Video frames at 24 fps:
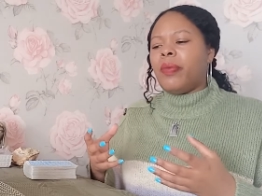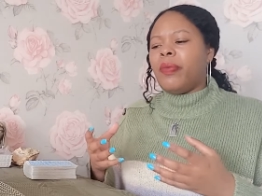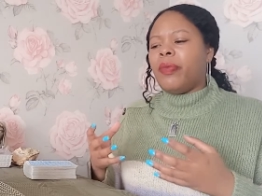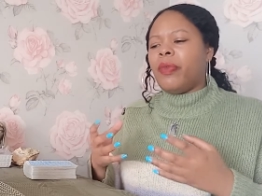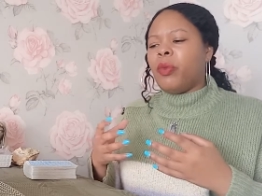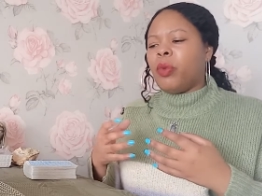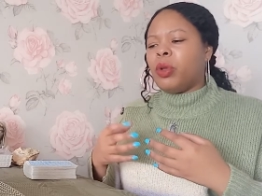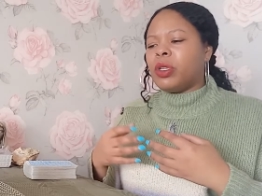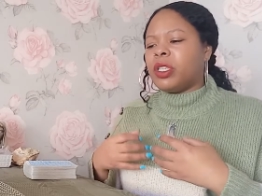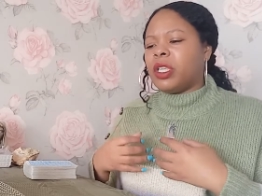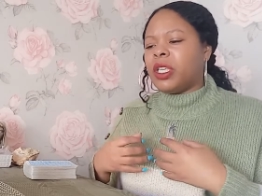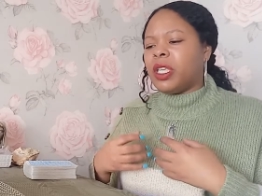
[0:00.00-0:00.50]

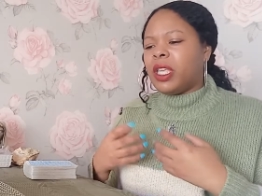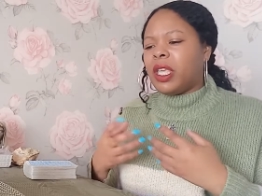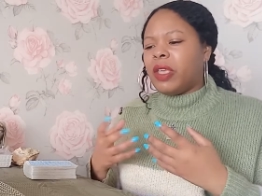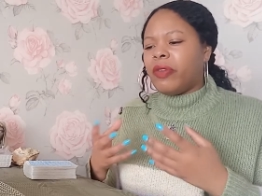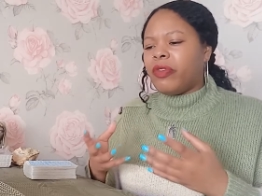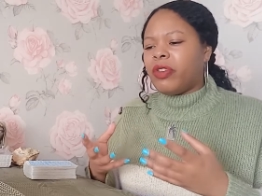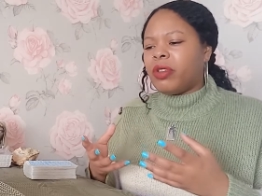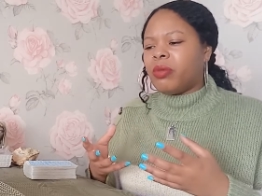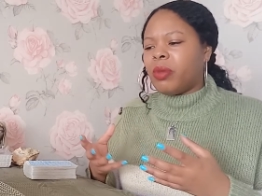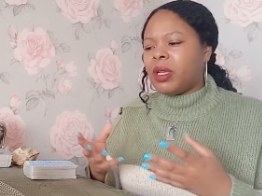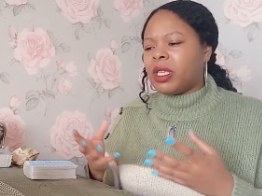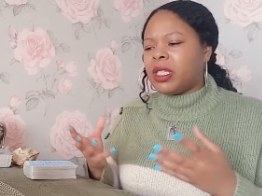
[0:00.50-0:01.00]
wasn't
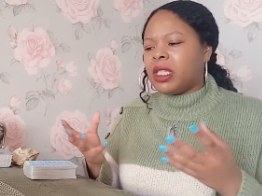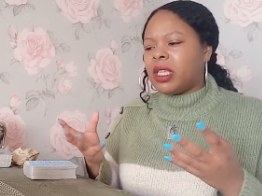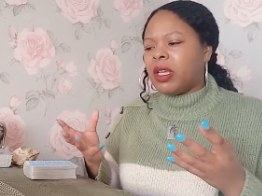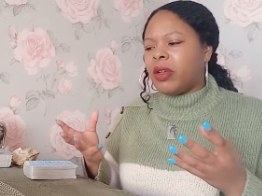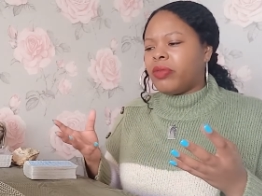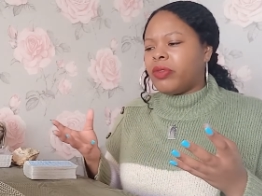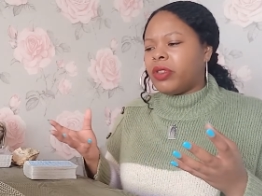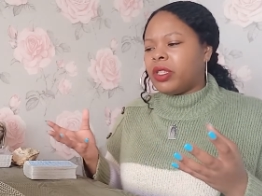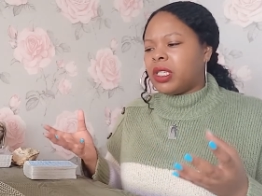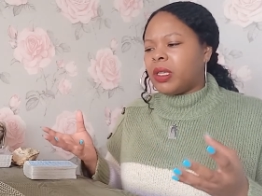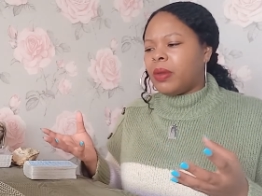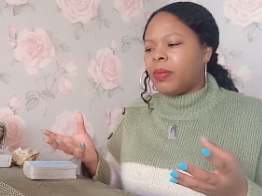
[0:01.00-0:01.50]
giving
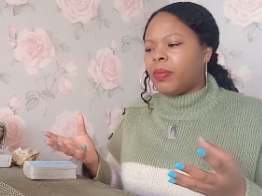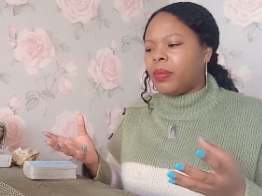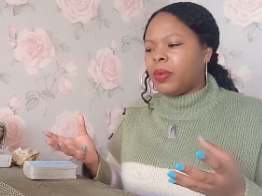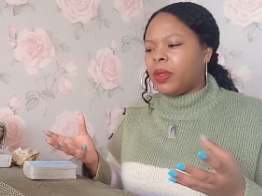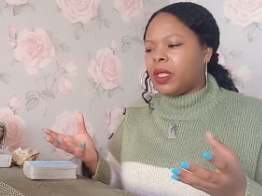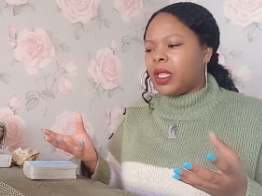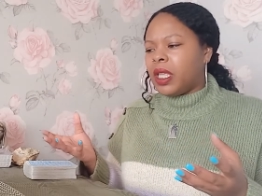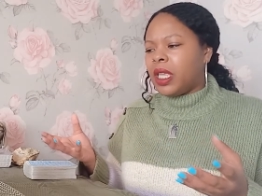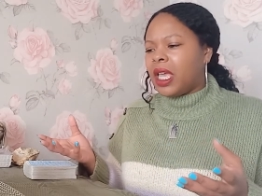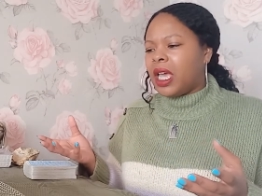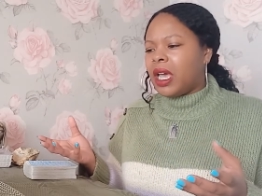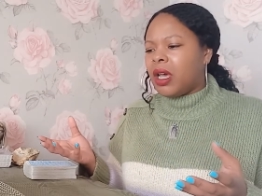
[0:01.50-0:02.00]
myself to
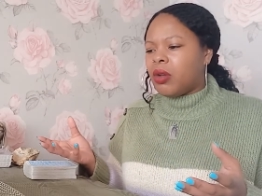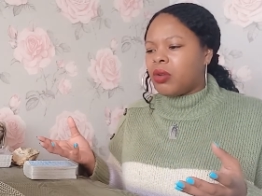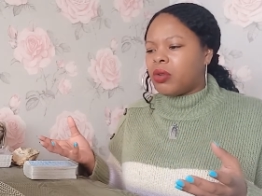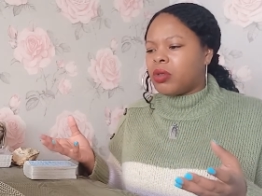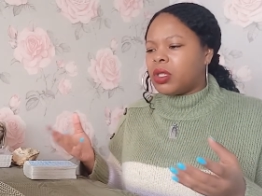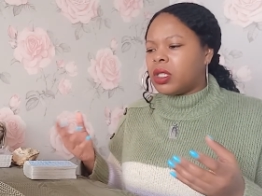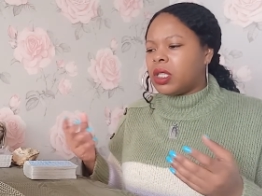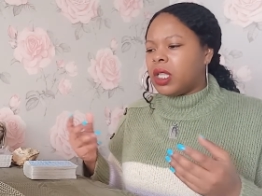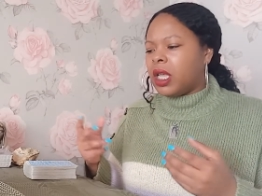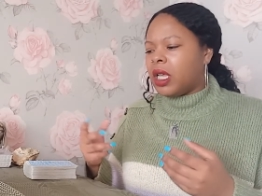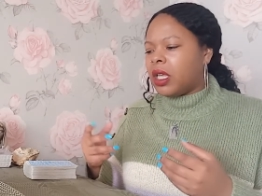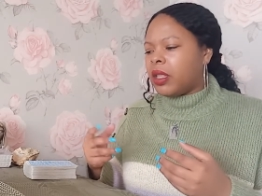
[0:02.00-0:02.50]
somebody
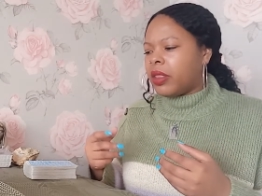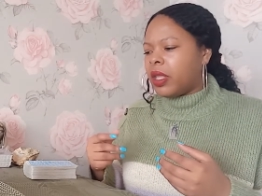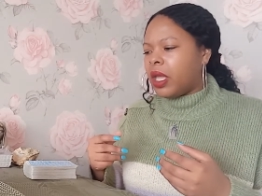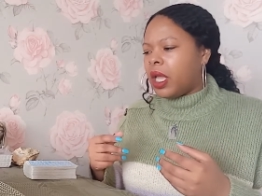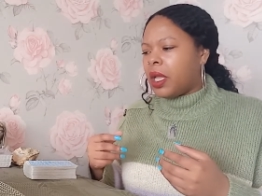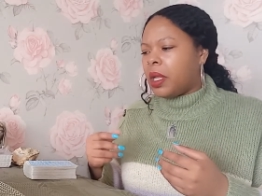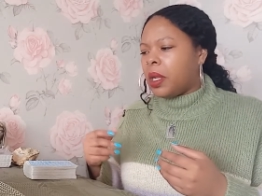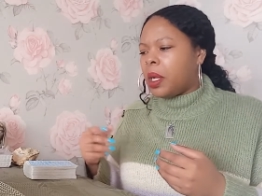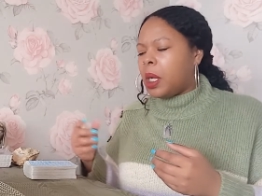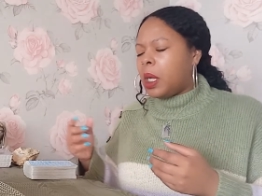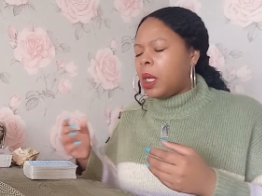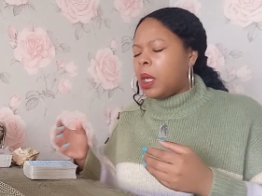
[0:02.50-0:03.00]
else like
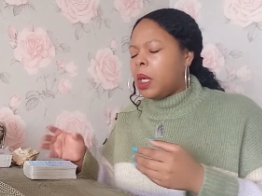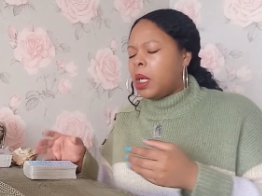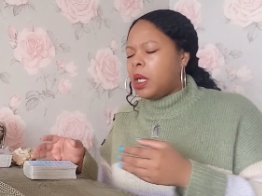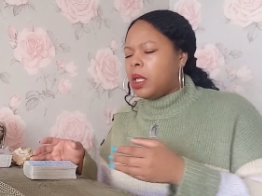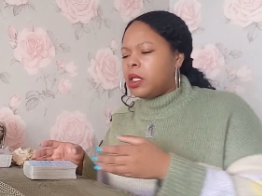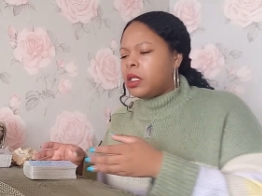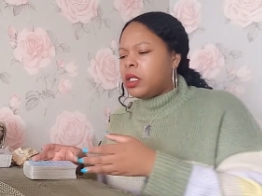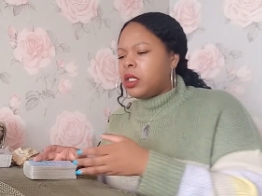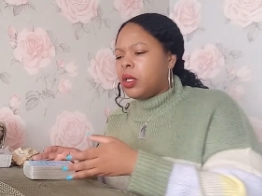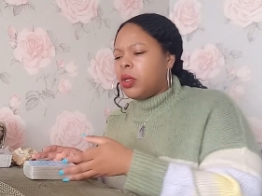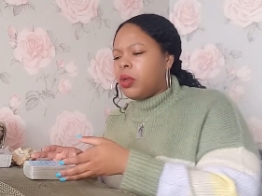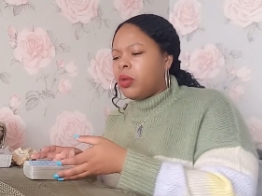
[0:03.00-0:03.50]
that.
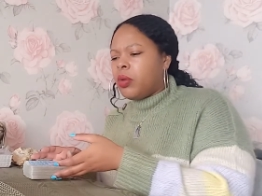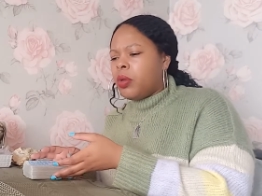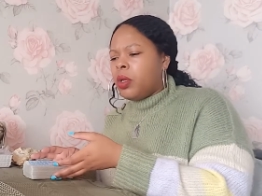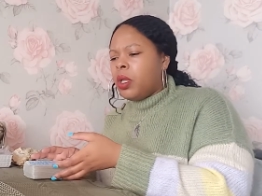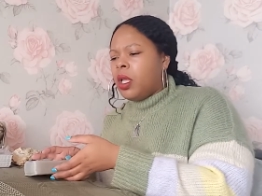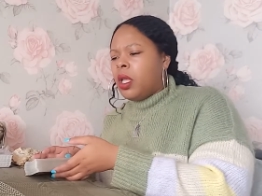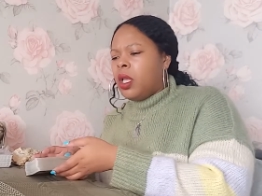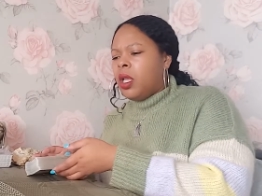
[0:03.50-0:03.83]
So